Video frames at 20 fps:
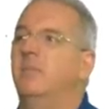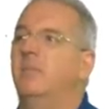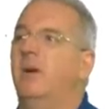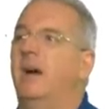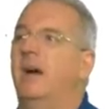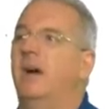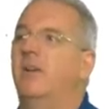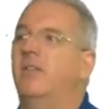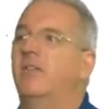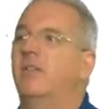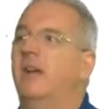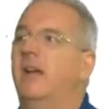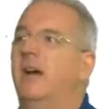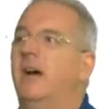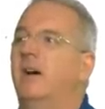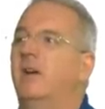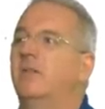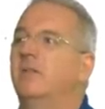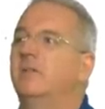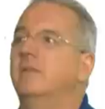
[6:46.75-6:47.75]
Browse it
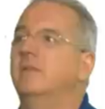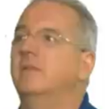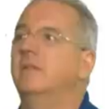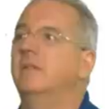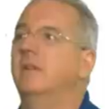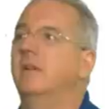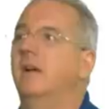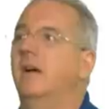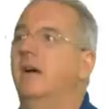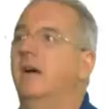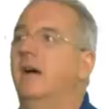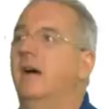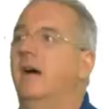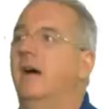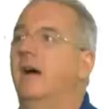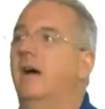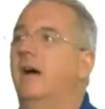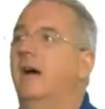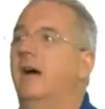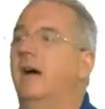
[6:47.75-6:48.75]
out.
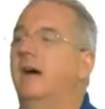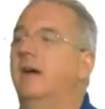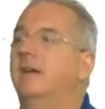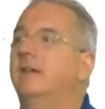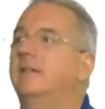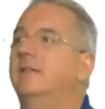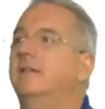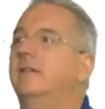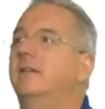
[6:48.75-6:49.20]
Ah.